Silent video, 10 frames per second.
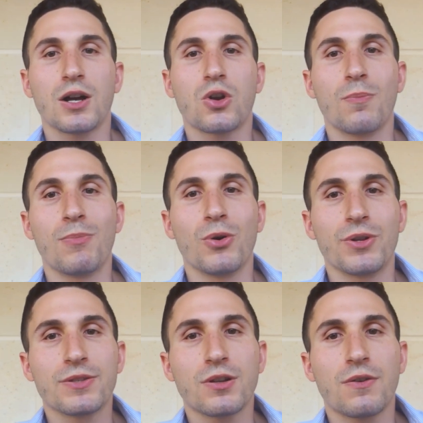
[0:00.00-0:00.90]

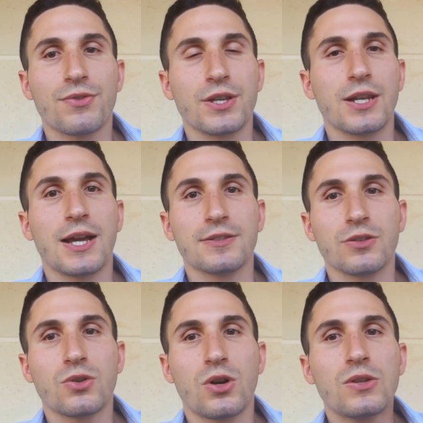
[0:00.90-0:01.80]
component of the
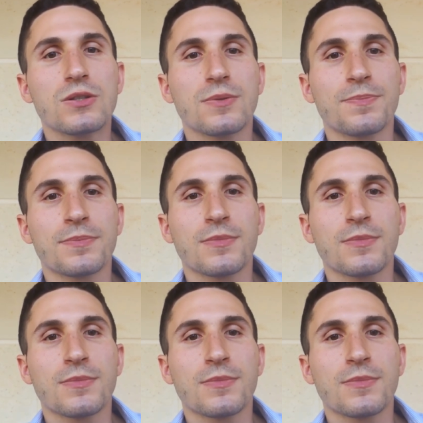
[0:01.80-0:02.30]
landed cost.